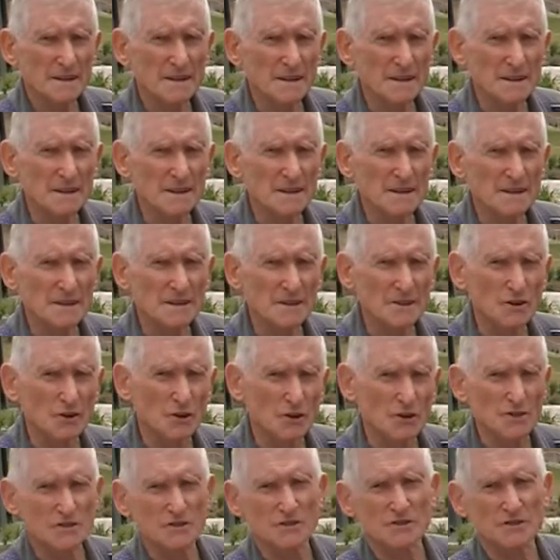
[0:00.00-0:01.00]
the the
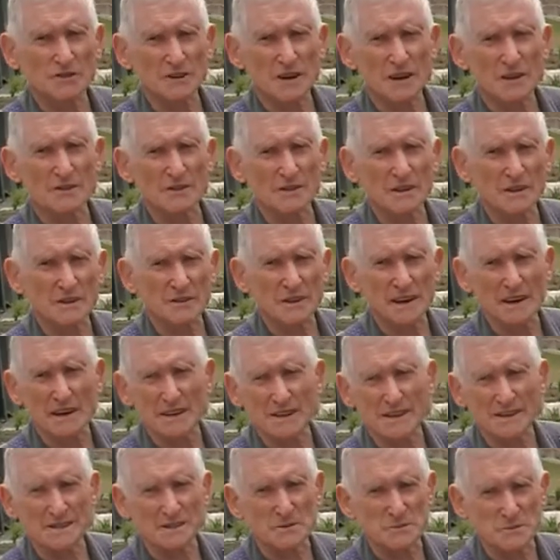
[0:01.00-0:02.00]
cost of driving
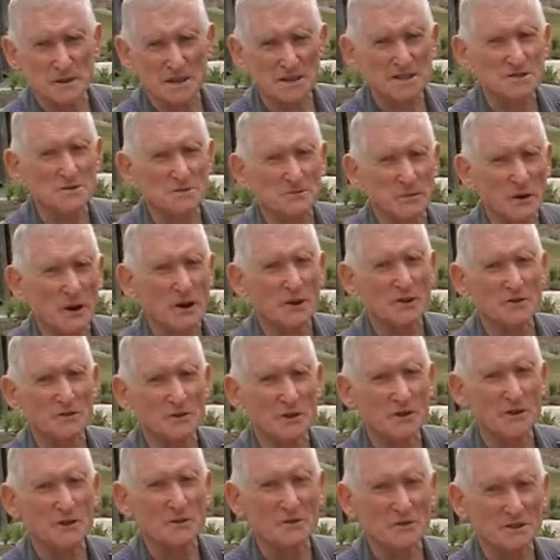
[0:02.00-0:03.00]
around is the best part of the
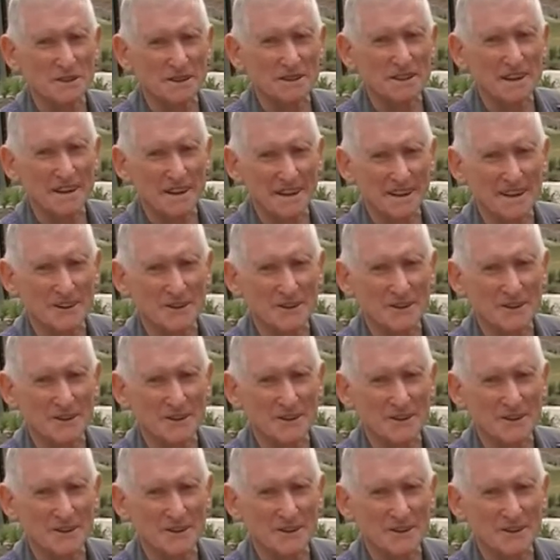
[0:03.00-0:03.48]
whole thing.